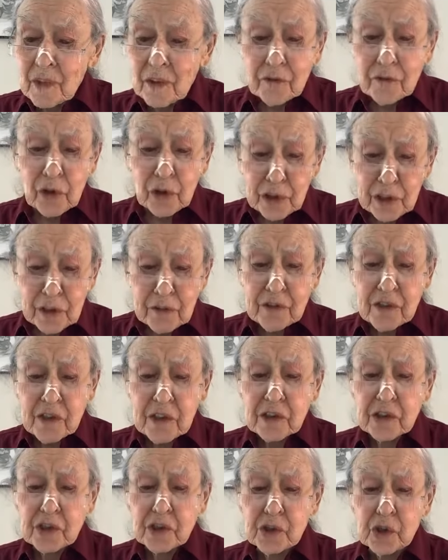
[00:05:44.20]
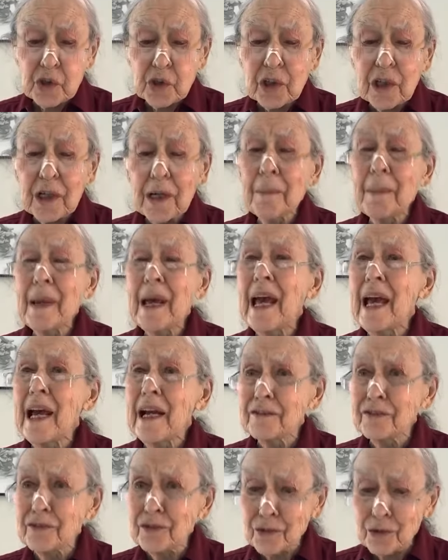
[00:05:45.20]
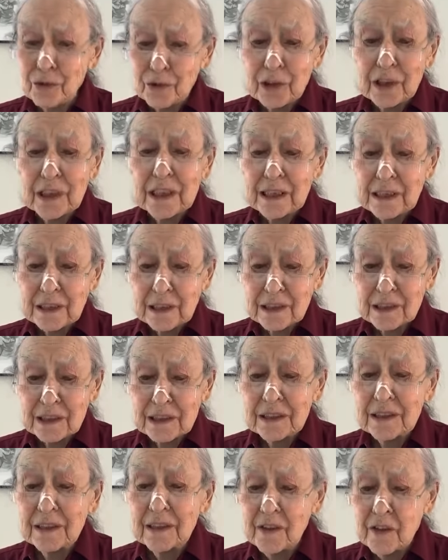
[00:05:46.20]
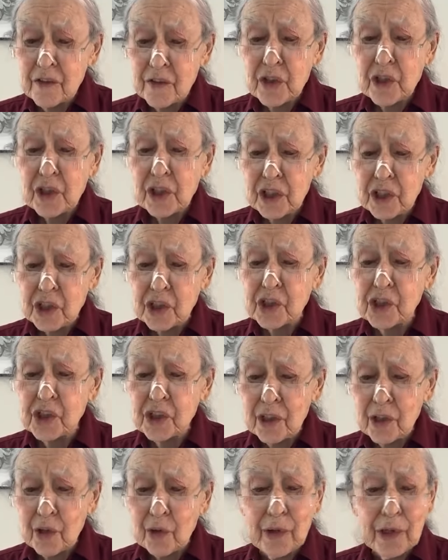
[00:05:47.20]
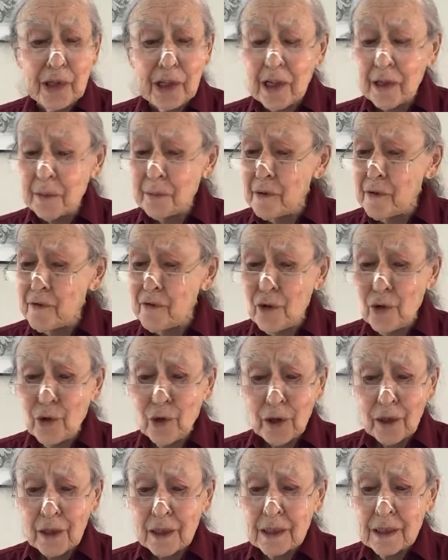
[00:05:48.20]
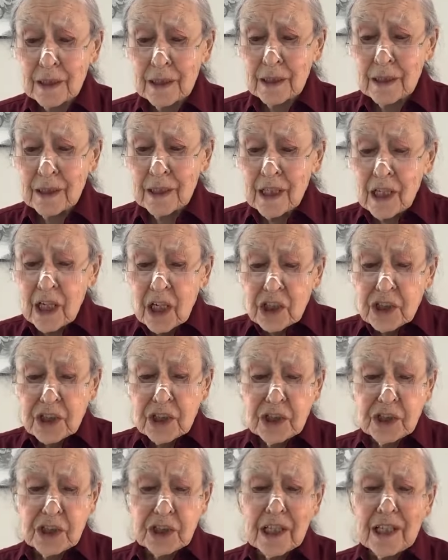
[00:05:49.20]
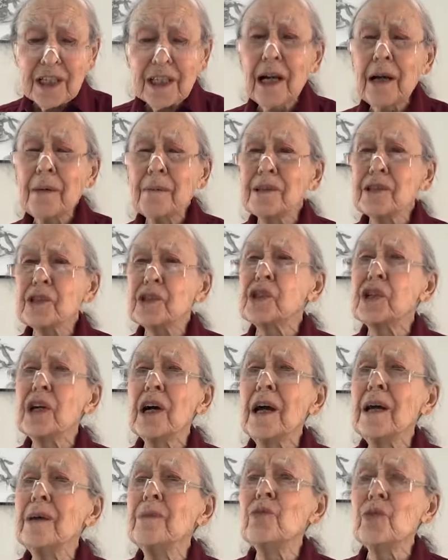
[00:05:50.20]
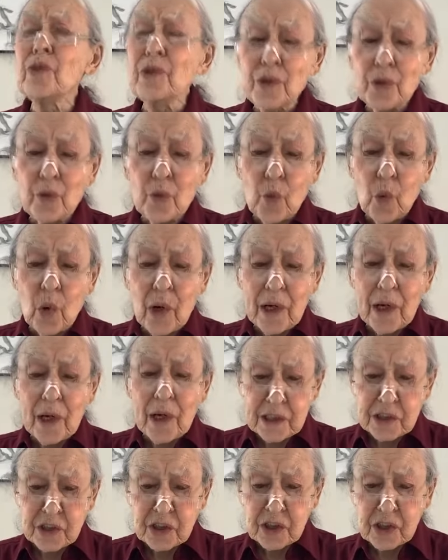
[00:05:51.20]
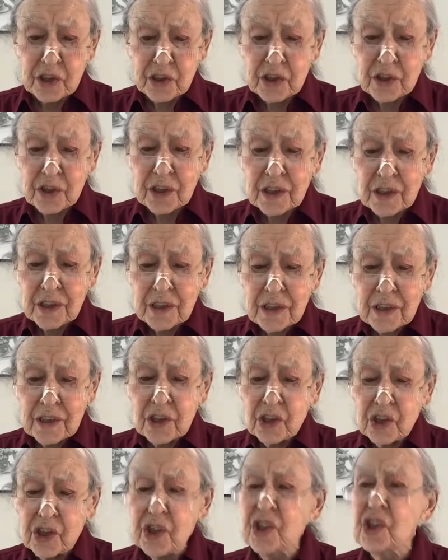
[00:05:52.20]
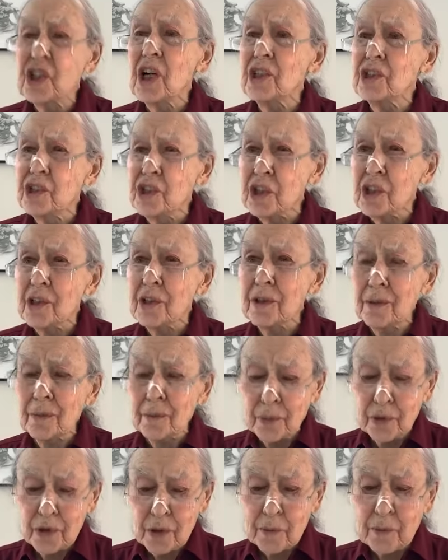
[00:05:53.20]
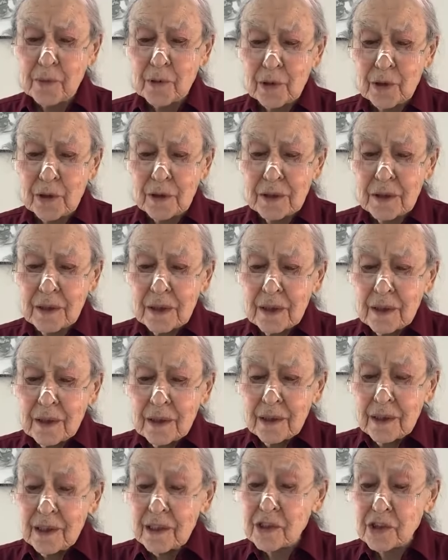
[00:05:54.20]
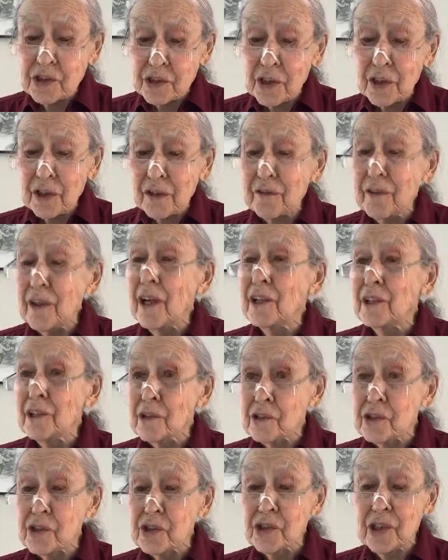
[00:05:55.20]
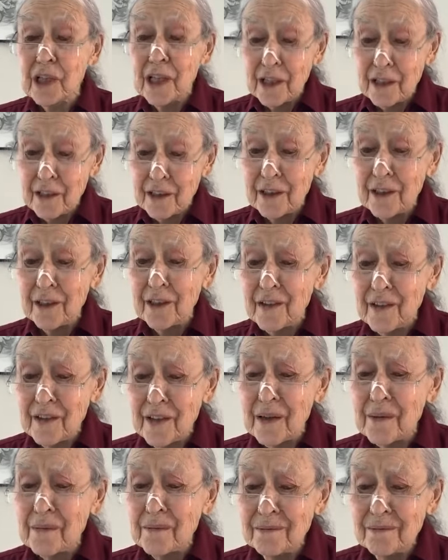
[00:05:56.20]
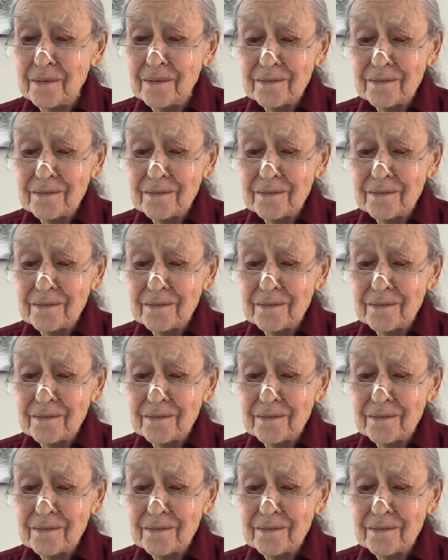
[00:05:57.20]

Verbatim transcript: forgiveness should come after guilt in the dictionary, not before. She said how much time we waste judging people instead of understanding them.